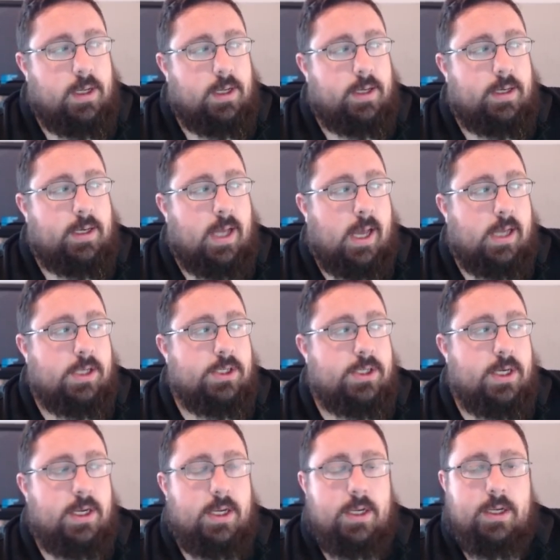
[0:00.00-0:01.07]

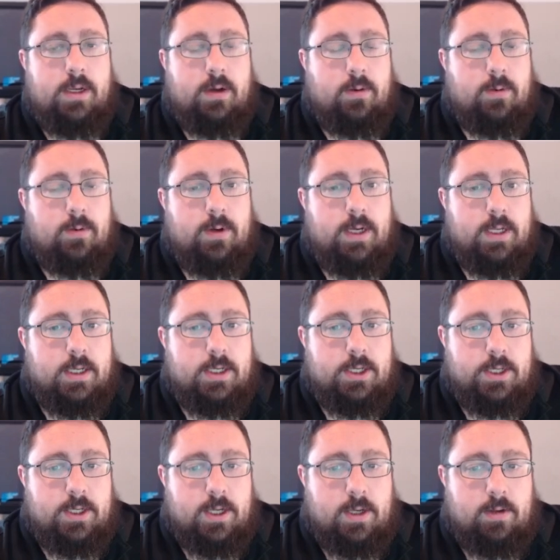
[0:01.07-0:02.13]
Najee or Nick
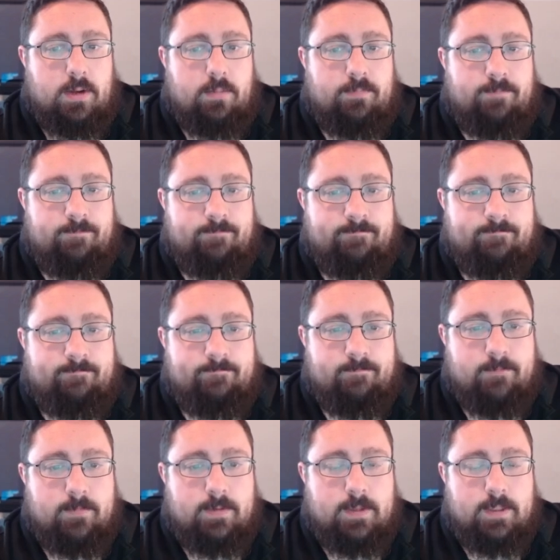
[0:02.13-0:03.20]
Chubb?
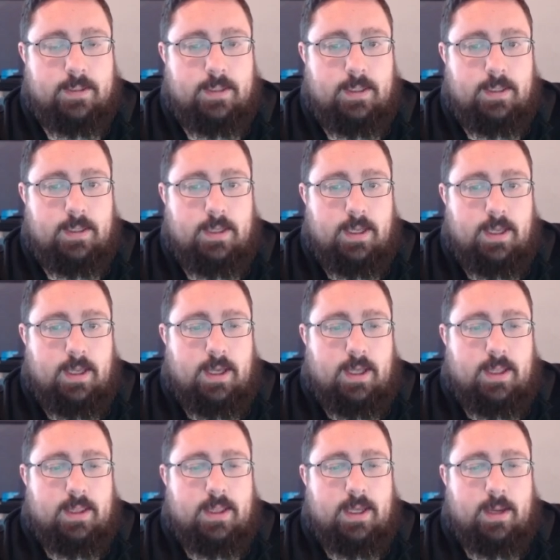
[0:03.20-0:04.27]

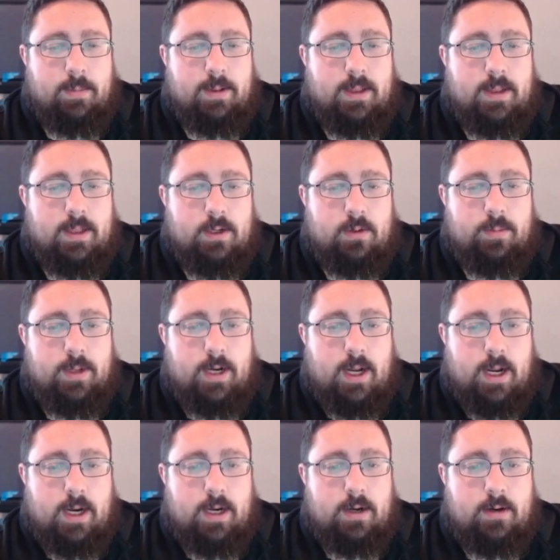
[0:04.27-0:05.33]
I think I'm a little bit
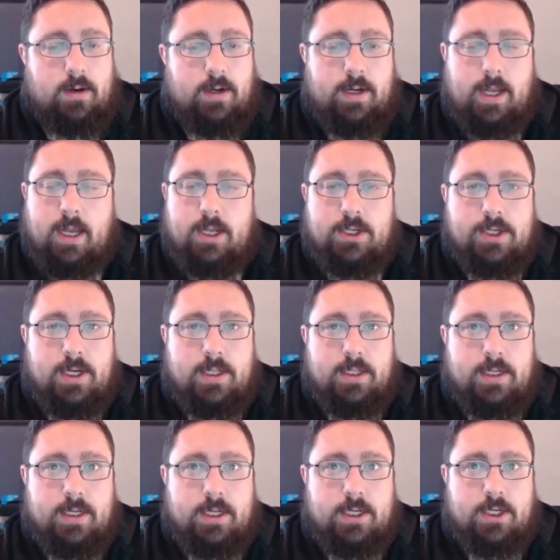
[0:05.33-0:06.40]
higher on Najee than
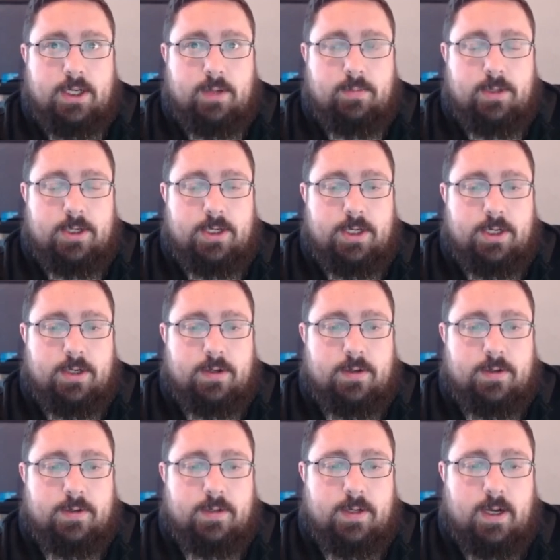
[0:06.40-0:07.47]
Nick Chubb this year,
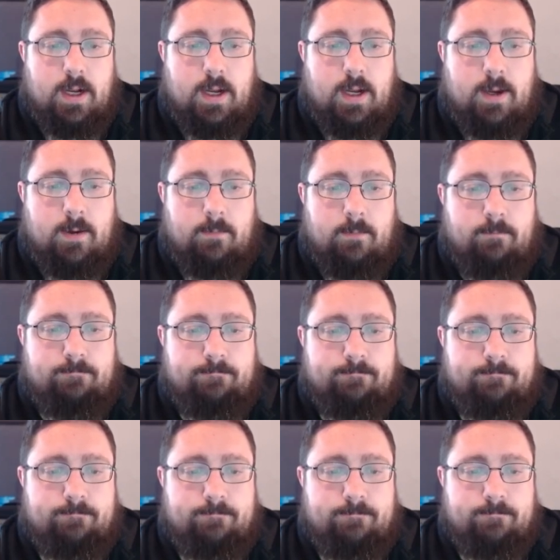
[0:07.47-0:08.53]

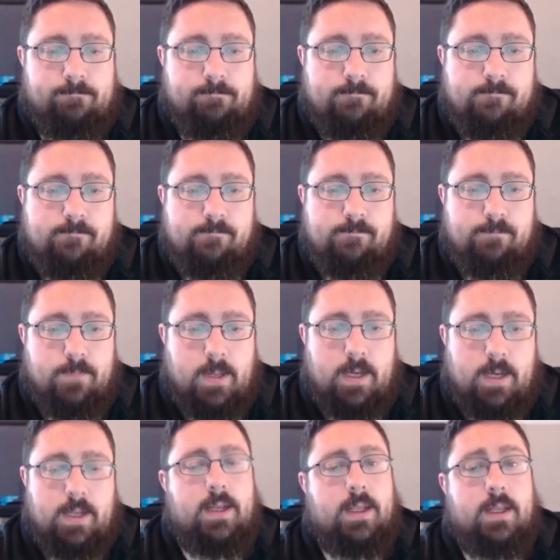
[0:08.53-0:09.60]
but it
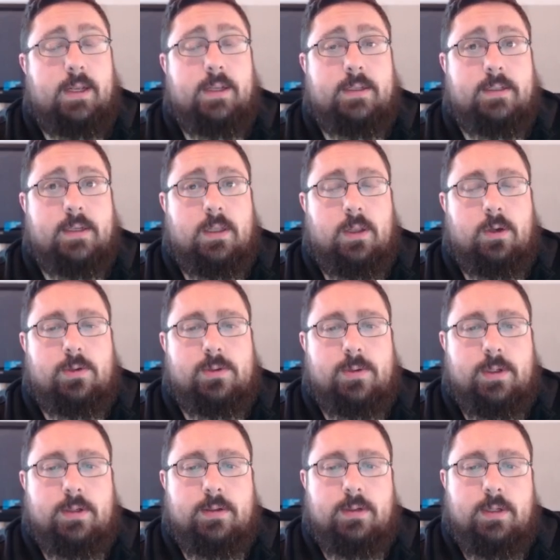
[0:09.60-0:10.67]
is a close one.
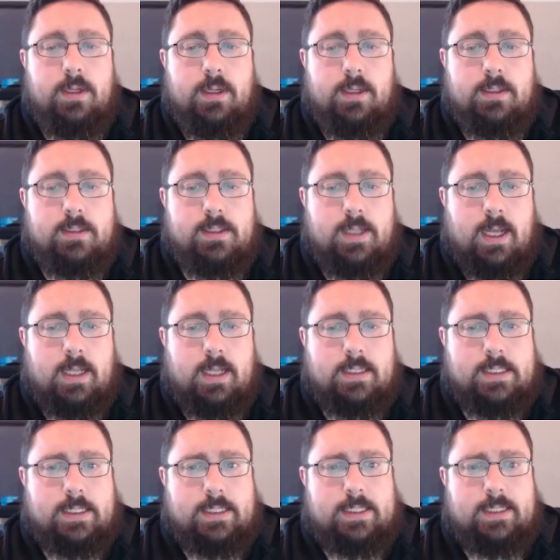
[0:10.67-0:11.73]
It's not
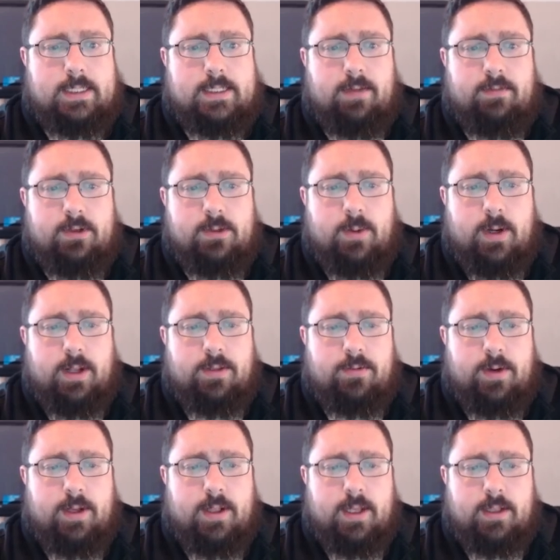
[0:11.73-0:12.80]
67-23
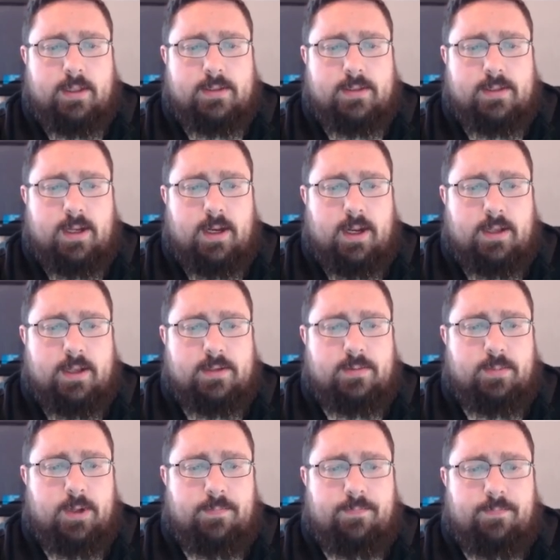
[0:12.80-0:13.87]
like this side has, but